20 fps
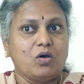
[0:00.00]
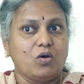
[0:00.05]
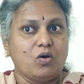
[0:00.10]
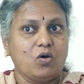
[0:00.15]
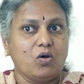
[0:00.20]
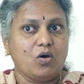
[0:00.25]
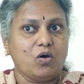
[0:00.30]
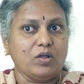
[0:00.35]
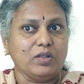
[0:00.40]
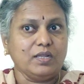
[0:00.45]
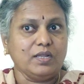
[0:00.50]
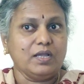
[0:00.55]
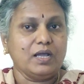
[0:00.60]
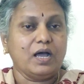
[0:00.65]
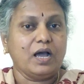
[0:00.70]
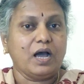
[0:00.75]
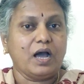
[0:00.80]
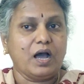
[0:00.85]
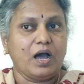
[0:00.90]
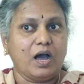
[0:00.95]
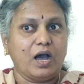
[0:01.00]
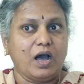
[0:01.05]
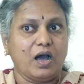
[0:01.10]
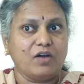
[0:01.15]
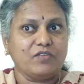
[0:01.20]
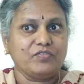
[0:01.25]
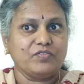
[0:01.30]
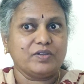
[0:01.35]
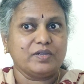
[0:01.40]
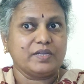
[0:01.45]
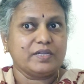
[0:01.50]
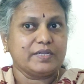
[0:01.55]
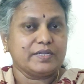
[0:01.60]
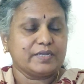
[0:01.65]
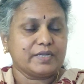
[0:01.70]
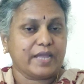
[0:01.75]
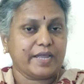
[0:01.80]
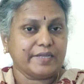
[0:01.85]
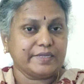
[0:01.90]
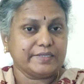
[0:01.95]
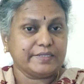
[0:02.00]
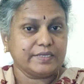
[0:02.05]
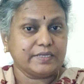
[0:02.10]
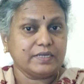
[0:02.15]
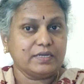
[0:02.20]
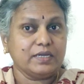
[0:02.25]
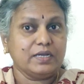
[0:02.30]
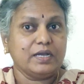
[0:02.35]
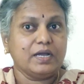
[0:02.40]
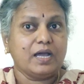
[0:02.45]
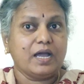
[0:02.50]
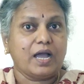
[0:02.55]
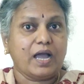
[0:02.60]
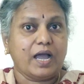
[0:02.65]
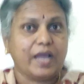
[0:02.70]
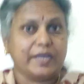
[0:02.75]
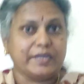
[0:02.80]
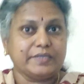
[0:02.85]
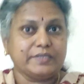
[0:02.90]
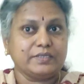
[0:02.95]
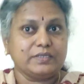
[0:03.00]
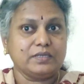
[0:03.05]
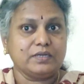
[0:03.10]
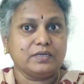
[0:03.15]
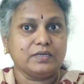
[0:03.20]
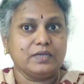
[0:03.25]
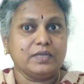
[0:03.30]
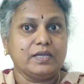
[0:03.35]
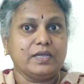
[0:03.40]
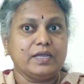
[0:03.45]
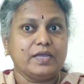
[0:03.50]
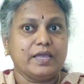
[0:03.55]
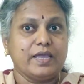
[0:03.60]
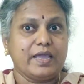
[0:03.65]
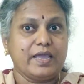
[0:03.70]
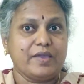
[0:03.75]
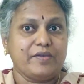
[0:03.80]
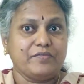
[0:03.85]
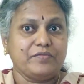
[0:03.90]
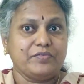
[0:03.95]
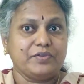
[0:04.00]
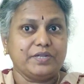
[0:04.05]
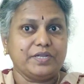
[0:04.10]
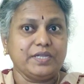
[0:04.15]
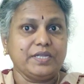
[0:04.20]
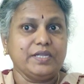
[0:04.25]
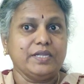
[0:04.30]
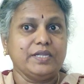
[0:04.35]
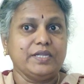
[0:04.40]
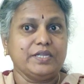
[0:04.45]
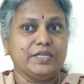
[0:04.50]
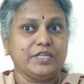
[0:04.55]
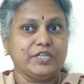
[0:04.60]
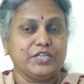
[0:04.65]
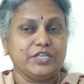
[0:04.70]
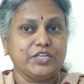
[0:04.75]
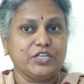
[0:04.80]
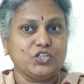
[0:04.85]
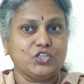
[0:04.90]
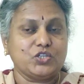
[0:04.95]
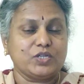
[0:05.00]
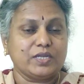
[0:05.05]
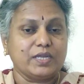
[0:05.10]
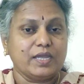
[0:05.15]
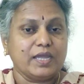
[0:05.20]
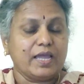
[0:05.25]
all, half, neither, either, every, each.